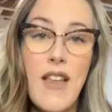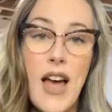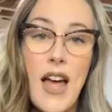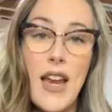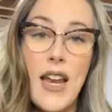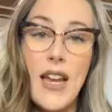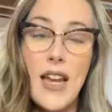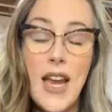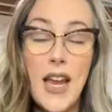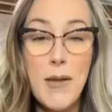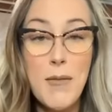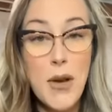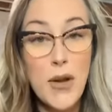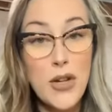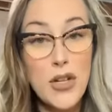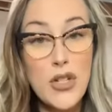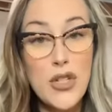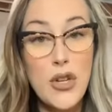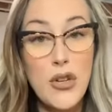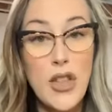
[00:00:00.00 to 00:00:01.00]
that it came
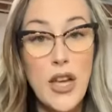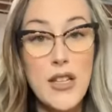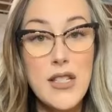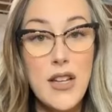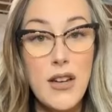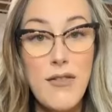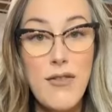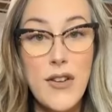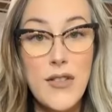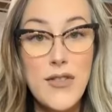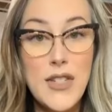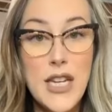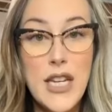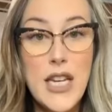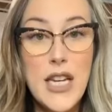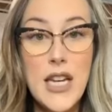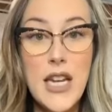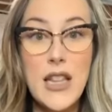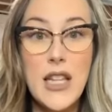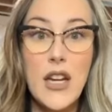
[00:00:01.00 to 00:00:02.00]
out in
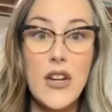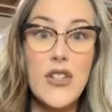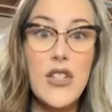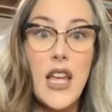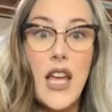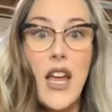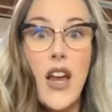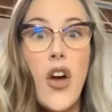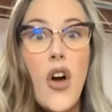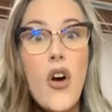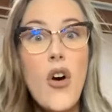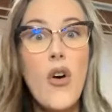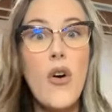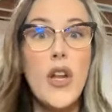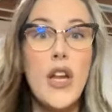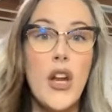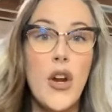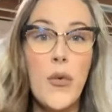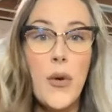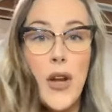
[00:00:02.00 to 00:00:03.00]
2015 and they're saying, "Oh,
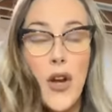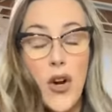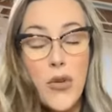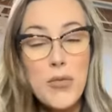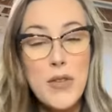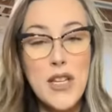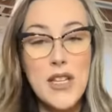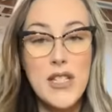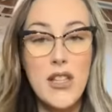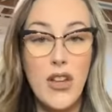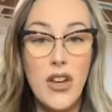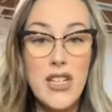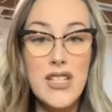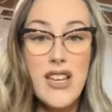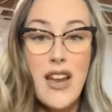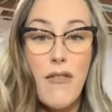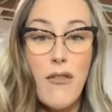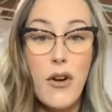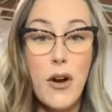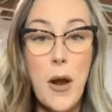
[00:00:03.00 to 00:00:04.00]
you know, we hope these looks
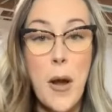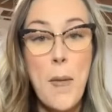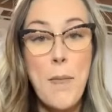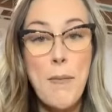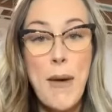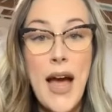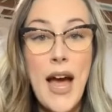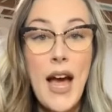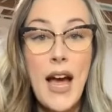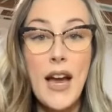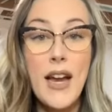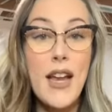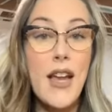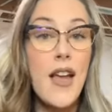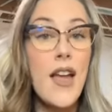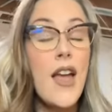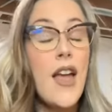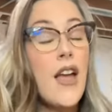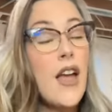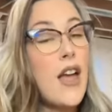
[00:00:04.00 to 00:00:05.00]
never come back."
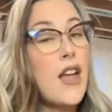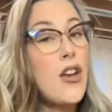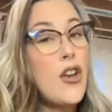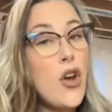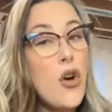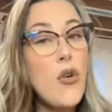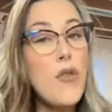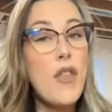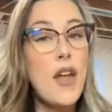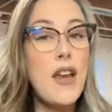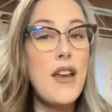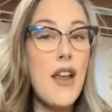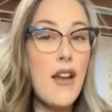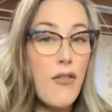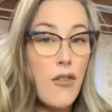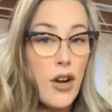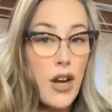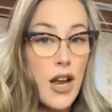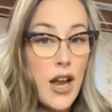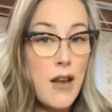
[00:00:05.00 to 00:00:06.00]
And no, they
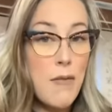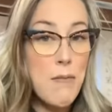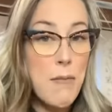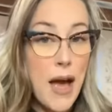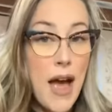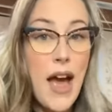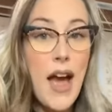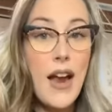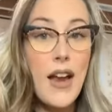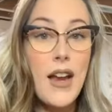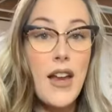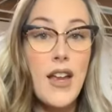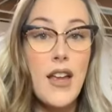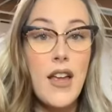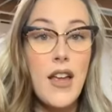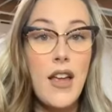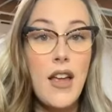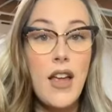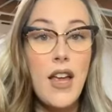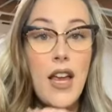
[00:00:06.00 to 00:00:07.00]
never came back
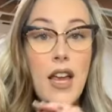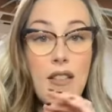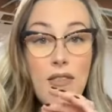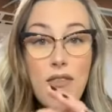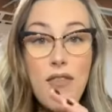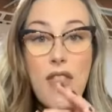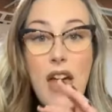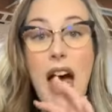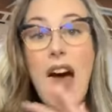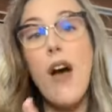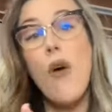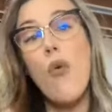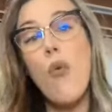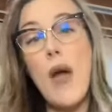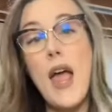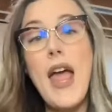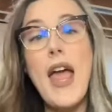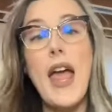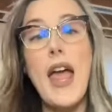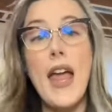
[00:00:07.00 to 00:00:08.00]
in that
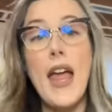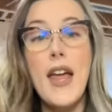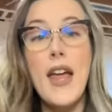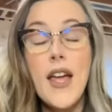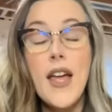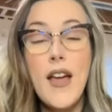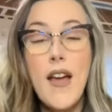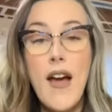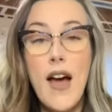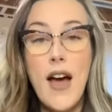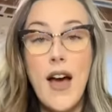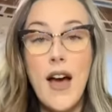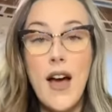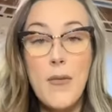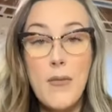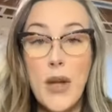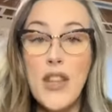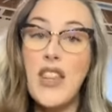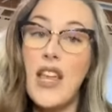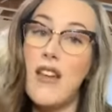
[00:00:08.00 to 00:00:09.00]
way. Uh,
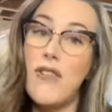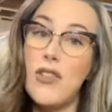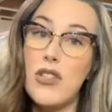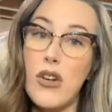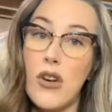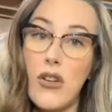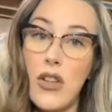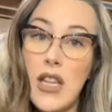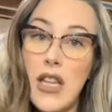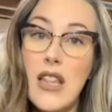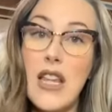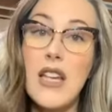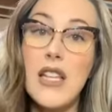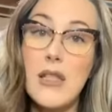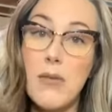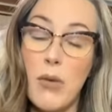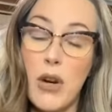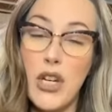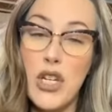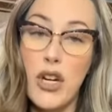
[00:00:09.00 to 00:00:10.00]
but they've certainly the
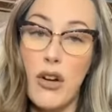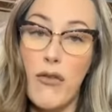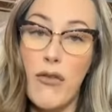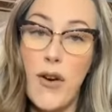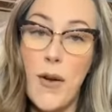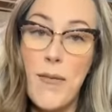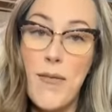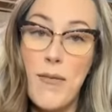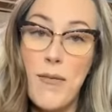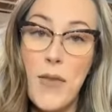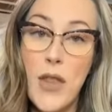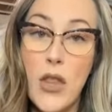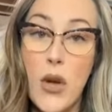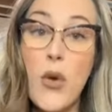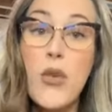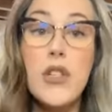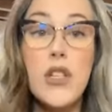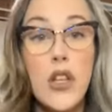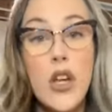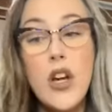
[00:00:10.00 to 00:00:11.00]
inspiration from
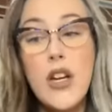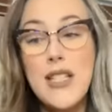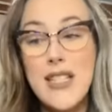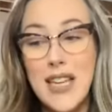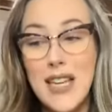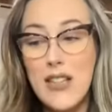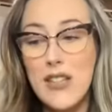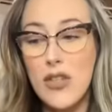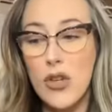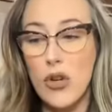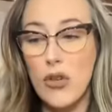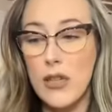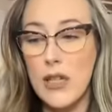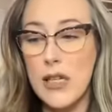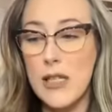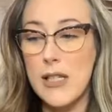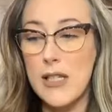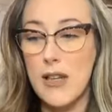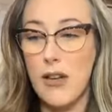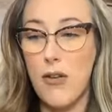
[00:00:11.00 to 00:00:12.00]
those looks is
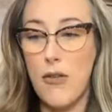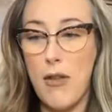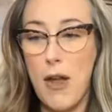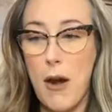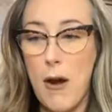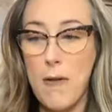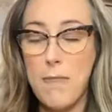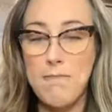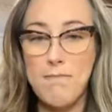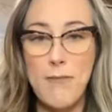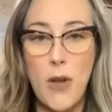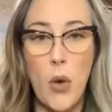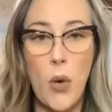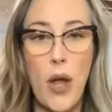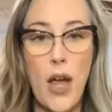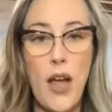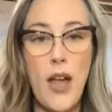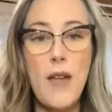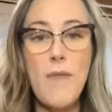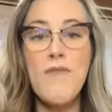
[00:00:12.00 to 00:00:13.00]
certainly still there.
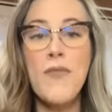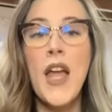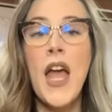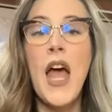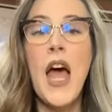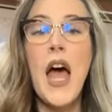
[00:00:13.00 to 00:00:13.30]
Okay.